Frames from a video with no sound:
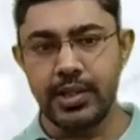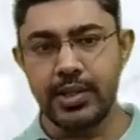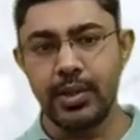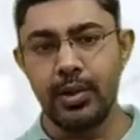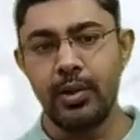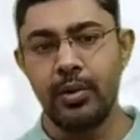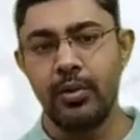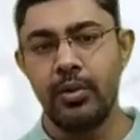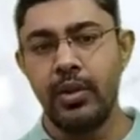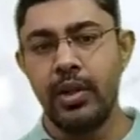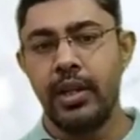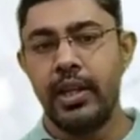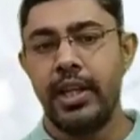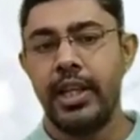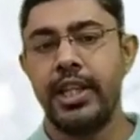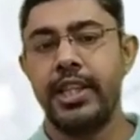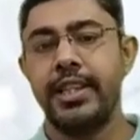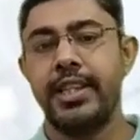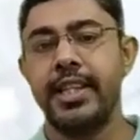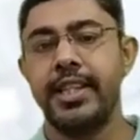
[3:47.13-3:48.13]
So
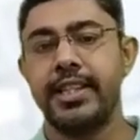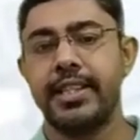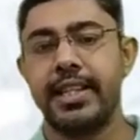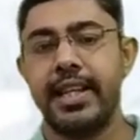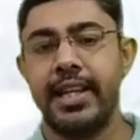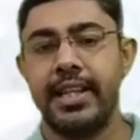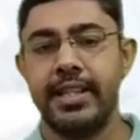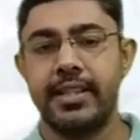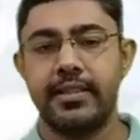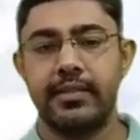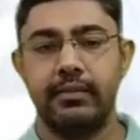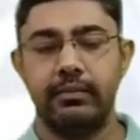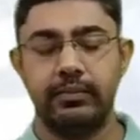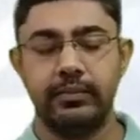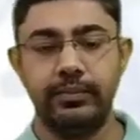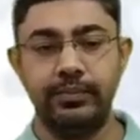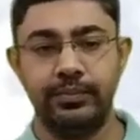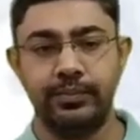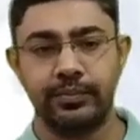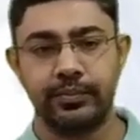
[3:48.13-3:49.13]
in this case,
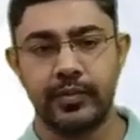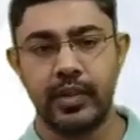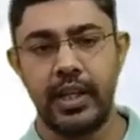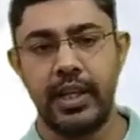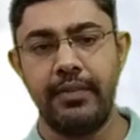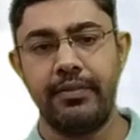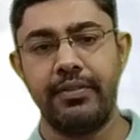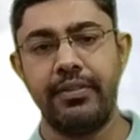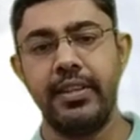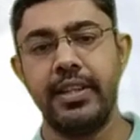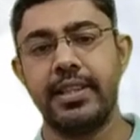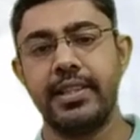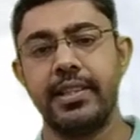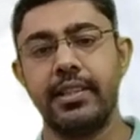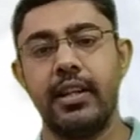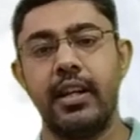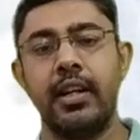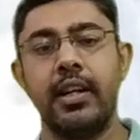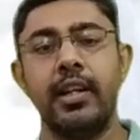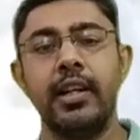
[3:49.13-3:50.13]
if we
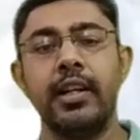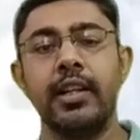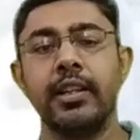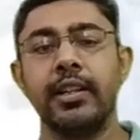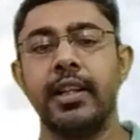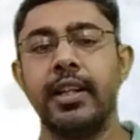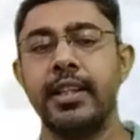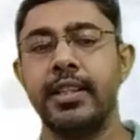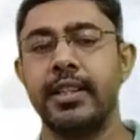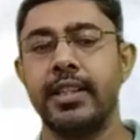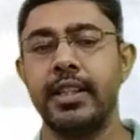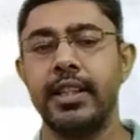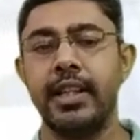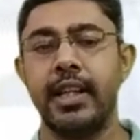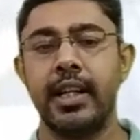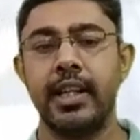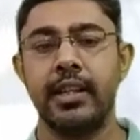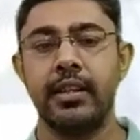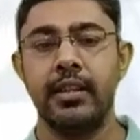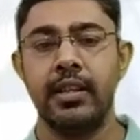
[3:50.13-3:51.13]

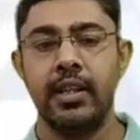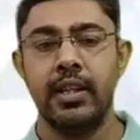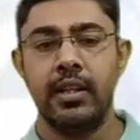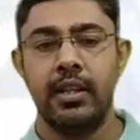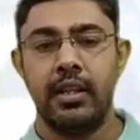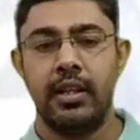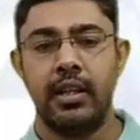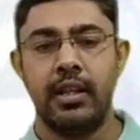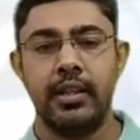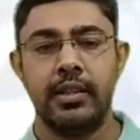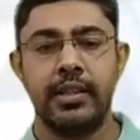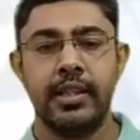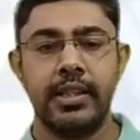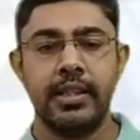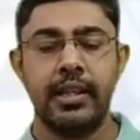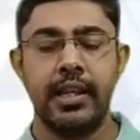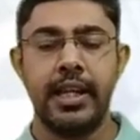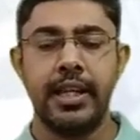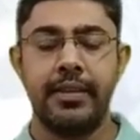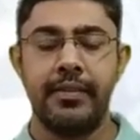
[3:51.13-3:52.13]
consider
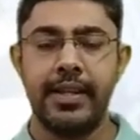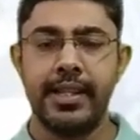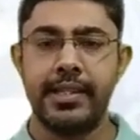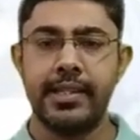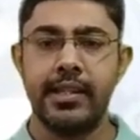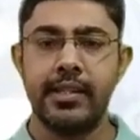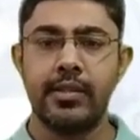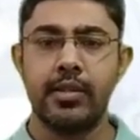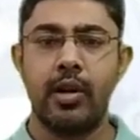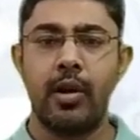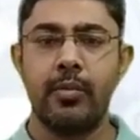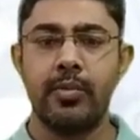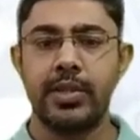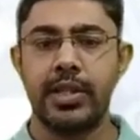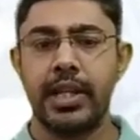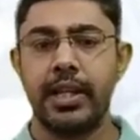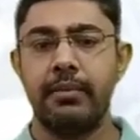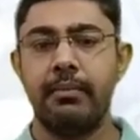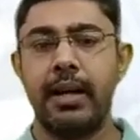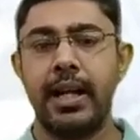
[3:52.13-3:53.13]
the equations of
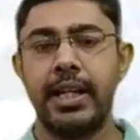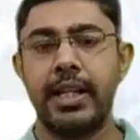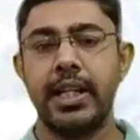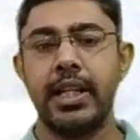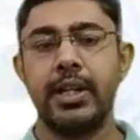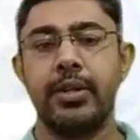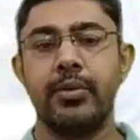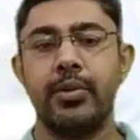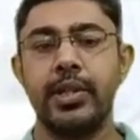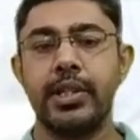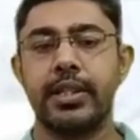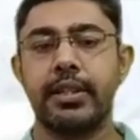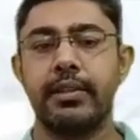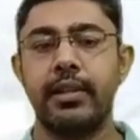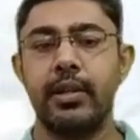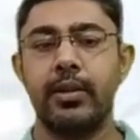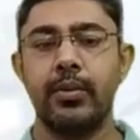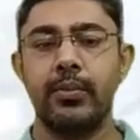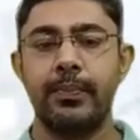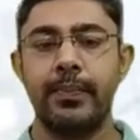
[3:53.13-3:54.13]
sigma T2 is
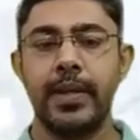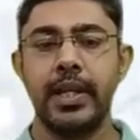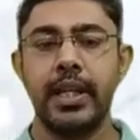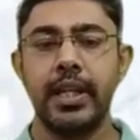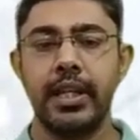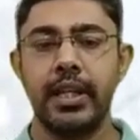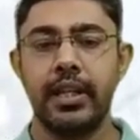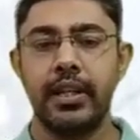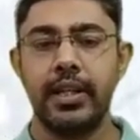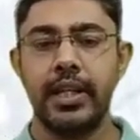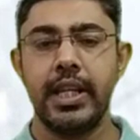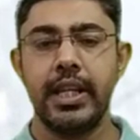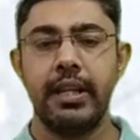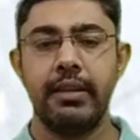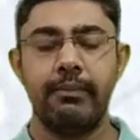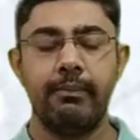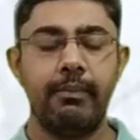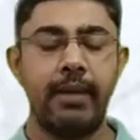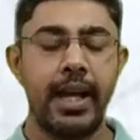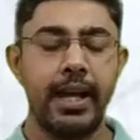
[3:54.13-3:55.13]
equal to P
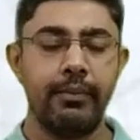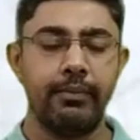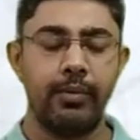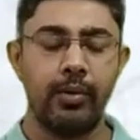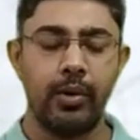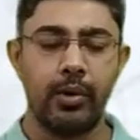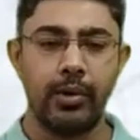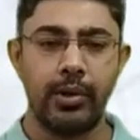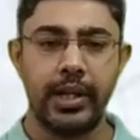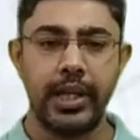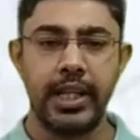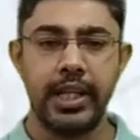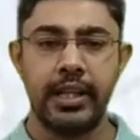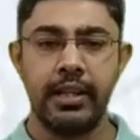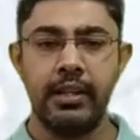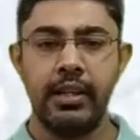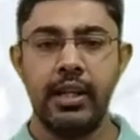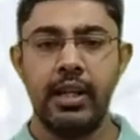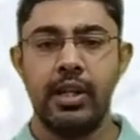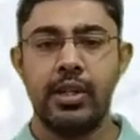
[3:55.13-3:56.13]
D by
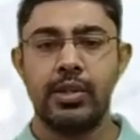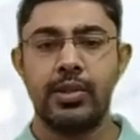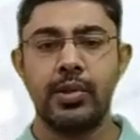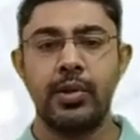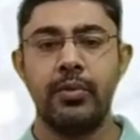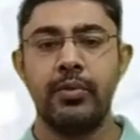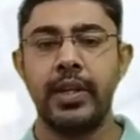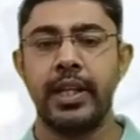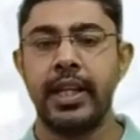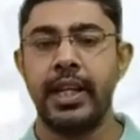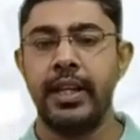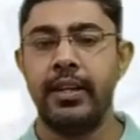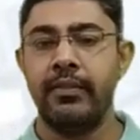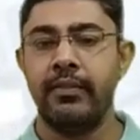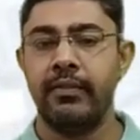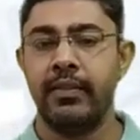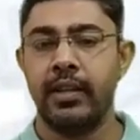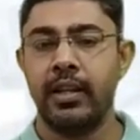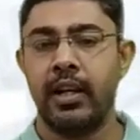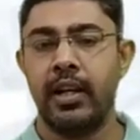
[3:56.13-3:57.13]
4T, so we
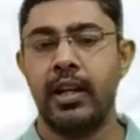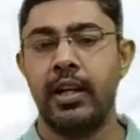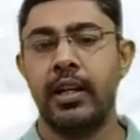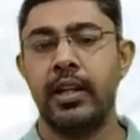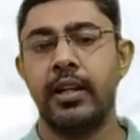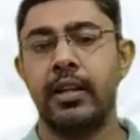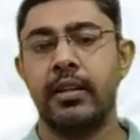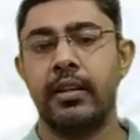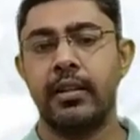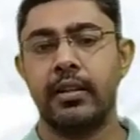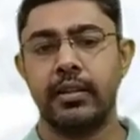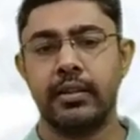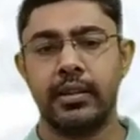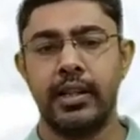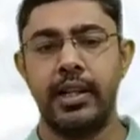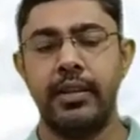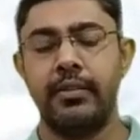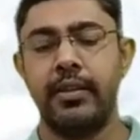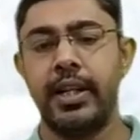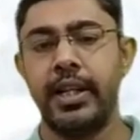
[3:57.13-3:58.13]
can
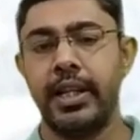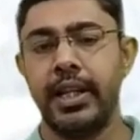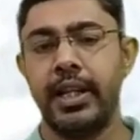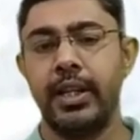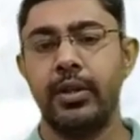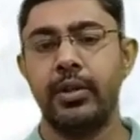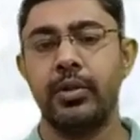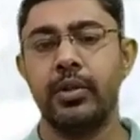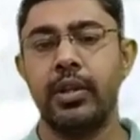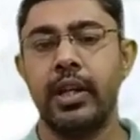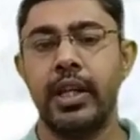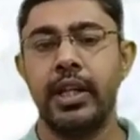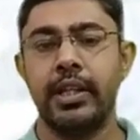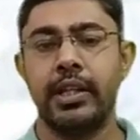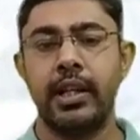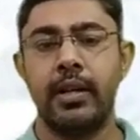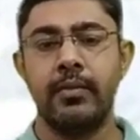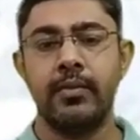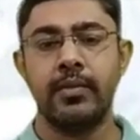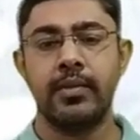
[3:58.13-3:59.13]
convert in
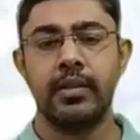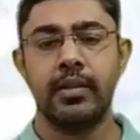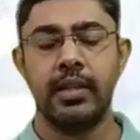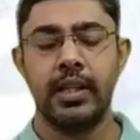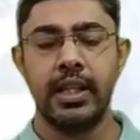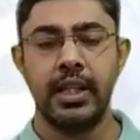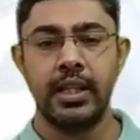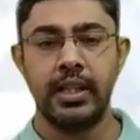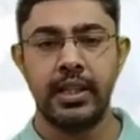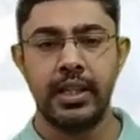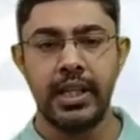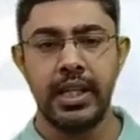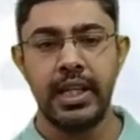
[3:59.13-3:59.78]
terms in